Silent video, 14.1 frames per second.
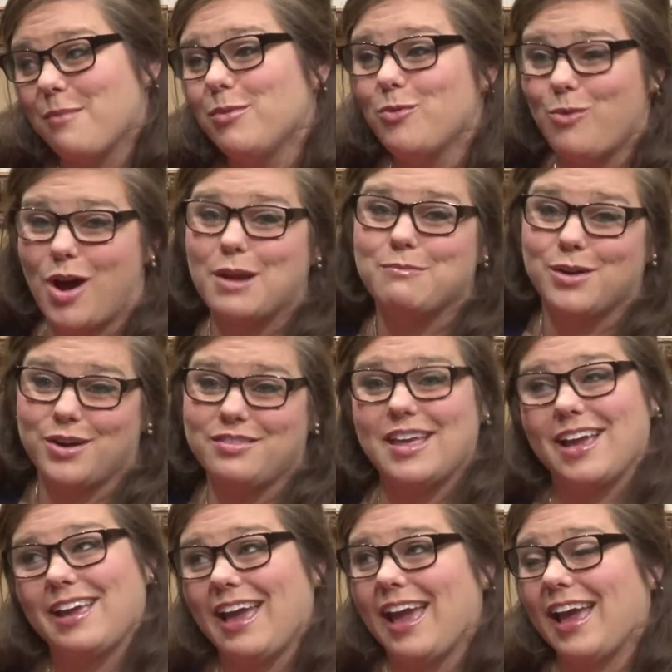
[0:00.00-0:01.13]
#1
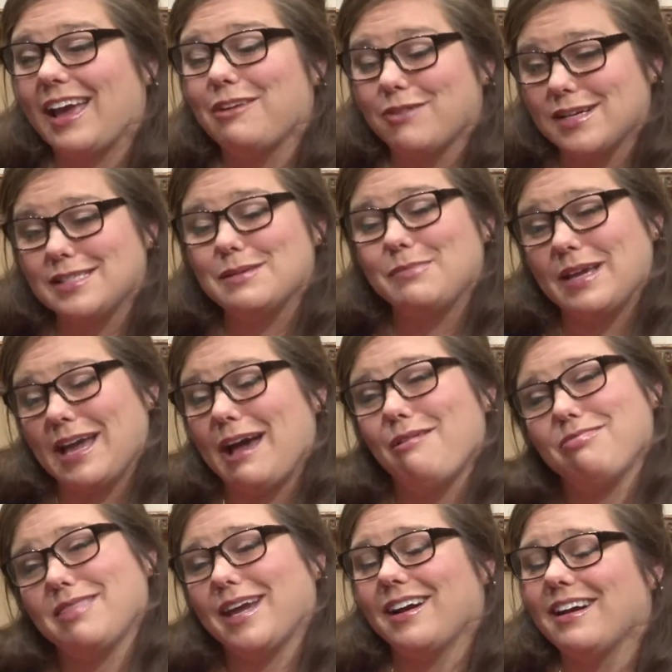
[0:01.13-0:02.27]
birthday cake recipe
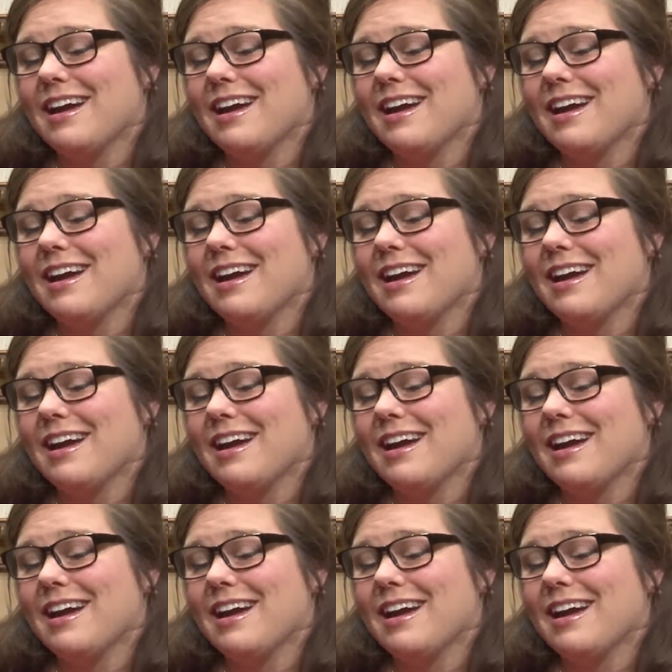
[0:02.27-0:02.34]
out there.